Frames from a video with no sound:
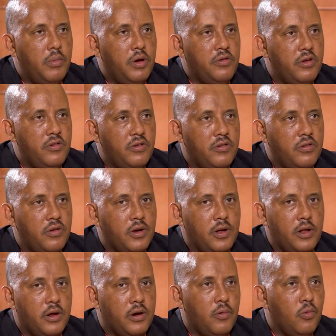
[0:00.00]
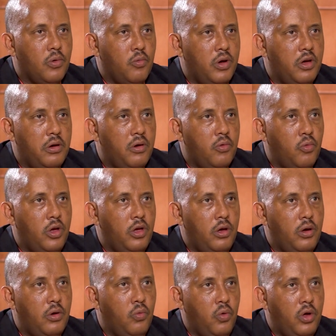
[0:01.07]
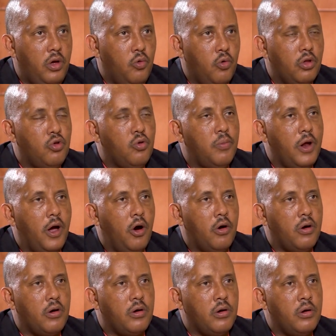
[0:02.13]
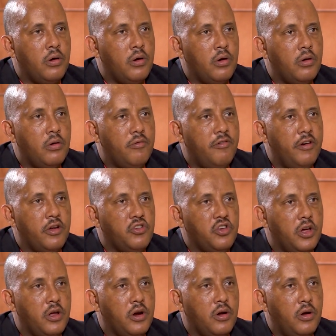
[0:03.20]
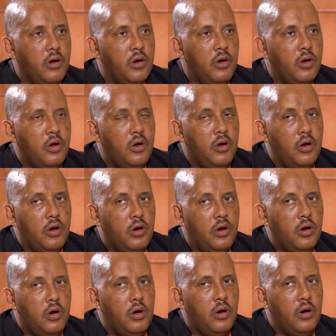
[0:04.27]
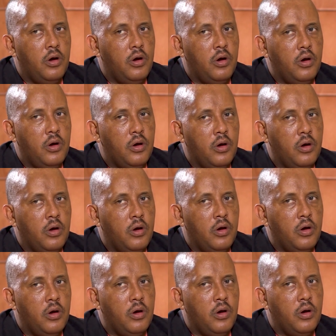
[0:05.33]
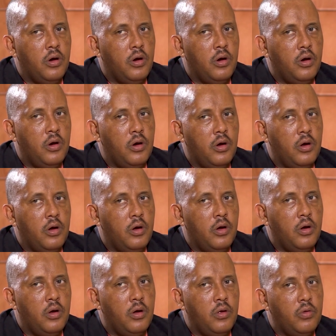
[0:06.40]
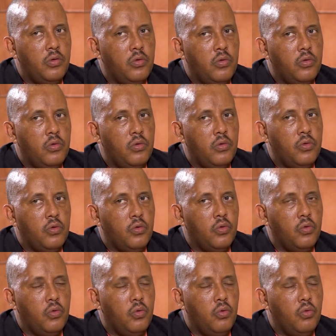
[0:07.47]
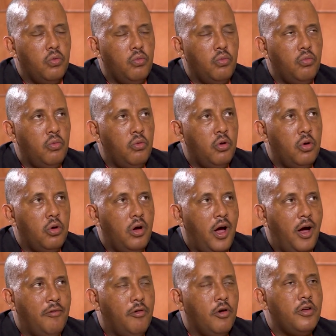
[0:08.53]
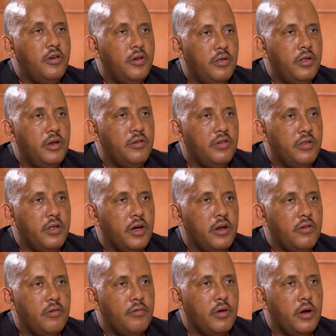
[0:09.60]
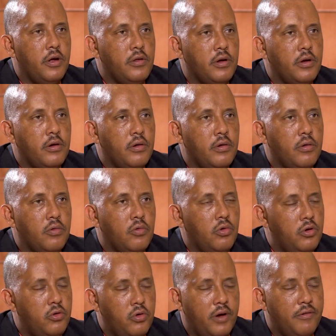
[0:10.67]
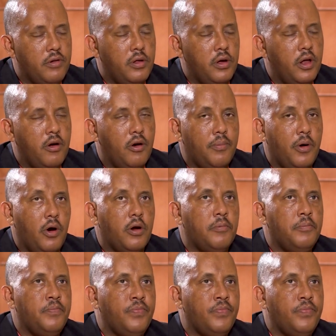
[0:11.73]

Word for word: message is clear, and we, we, we want to play our uh, fair share uh, to avoid the disintegration of the country. We'll do everything in our power.